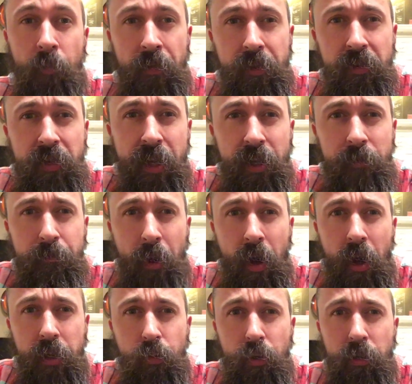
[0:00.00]
The second
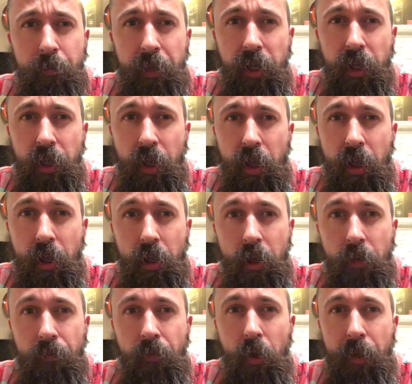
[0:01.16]
part will be
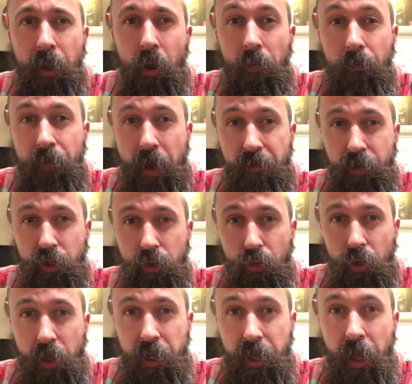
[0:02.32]
following on very
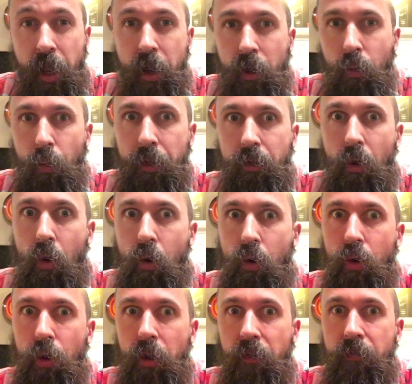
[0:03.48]
shortly with
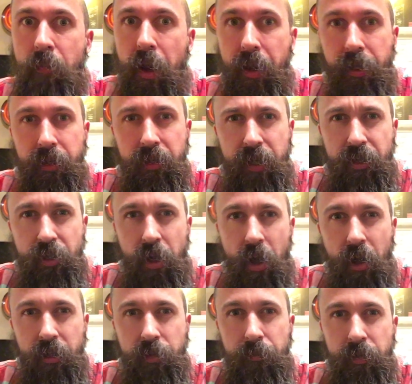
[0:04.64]
all of my Stash
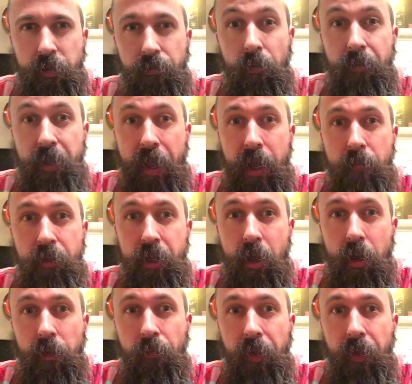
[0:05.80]
Enhancements from the Edinburgh Yarn